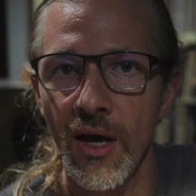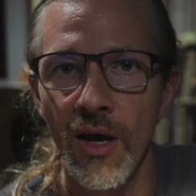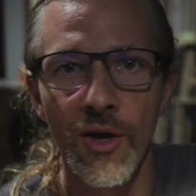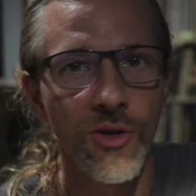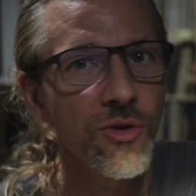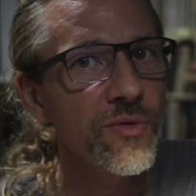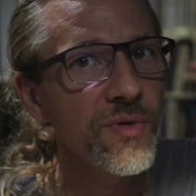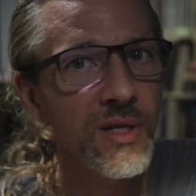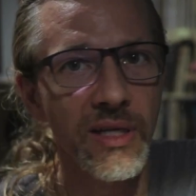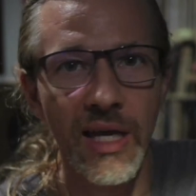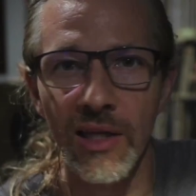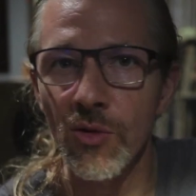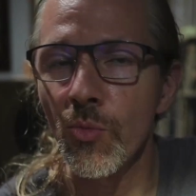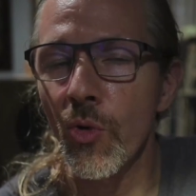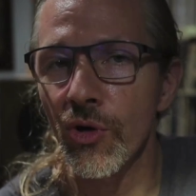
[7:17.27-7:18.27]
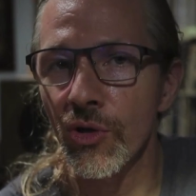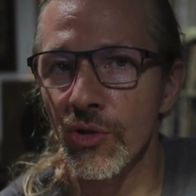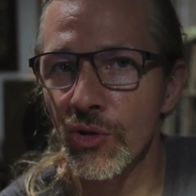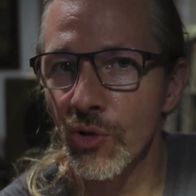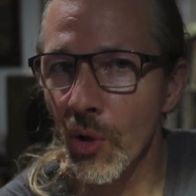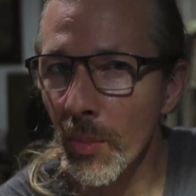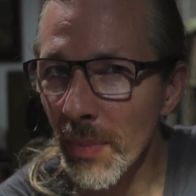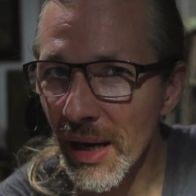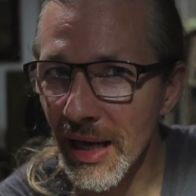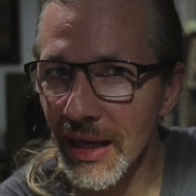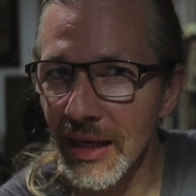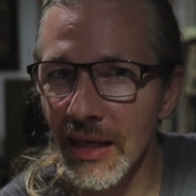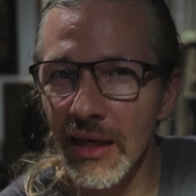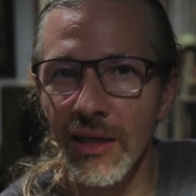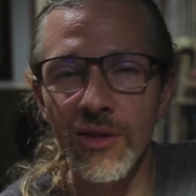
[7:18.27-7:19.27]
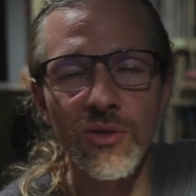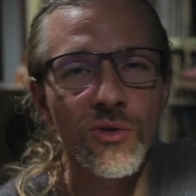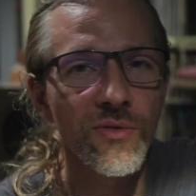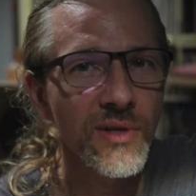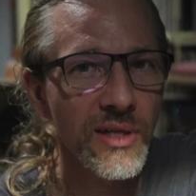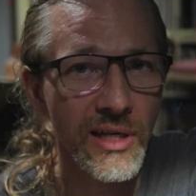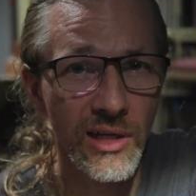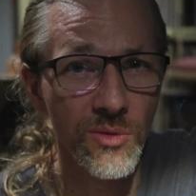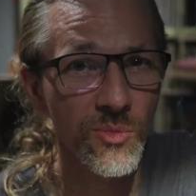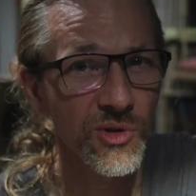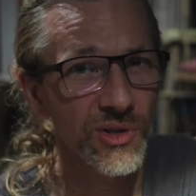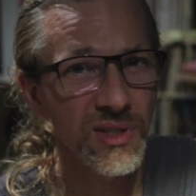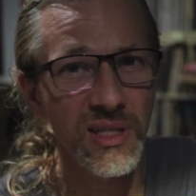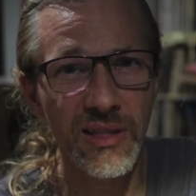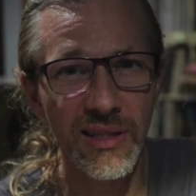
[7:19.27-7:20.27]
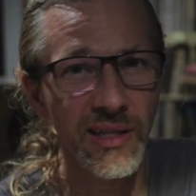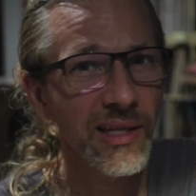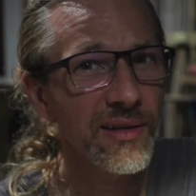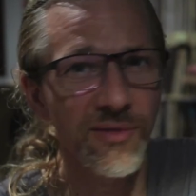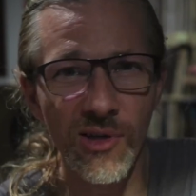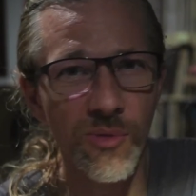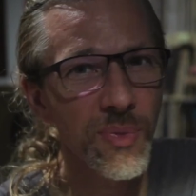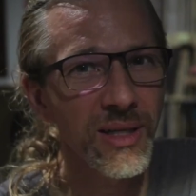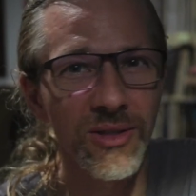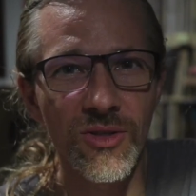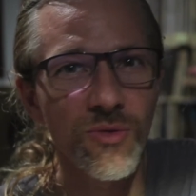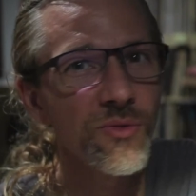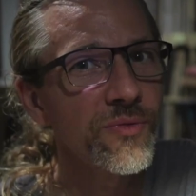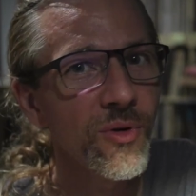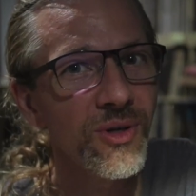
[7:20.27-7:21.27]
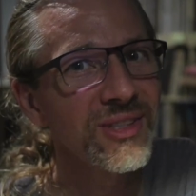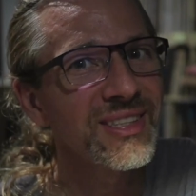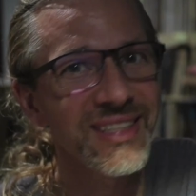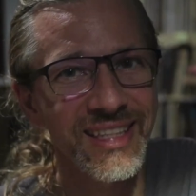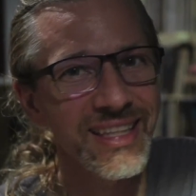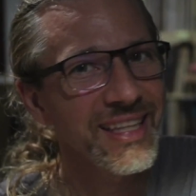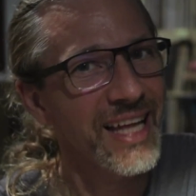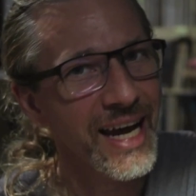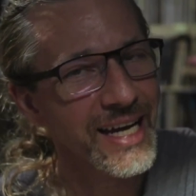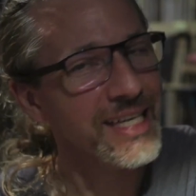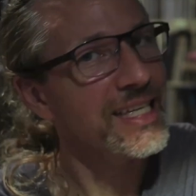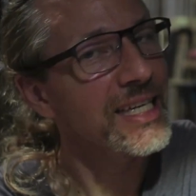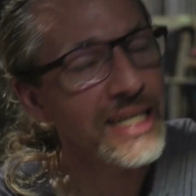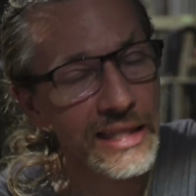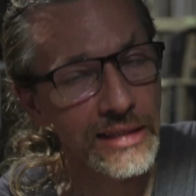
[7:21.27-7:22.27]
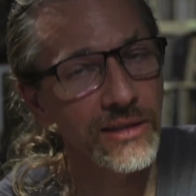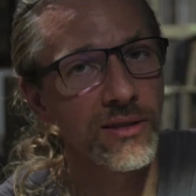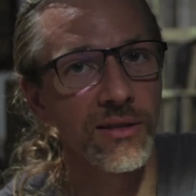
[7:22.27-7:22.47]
You will get more top end, you will get more detail level, but you won't like it.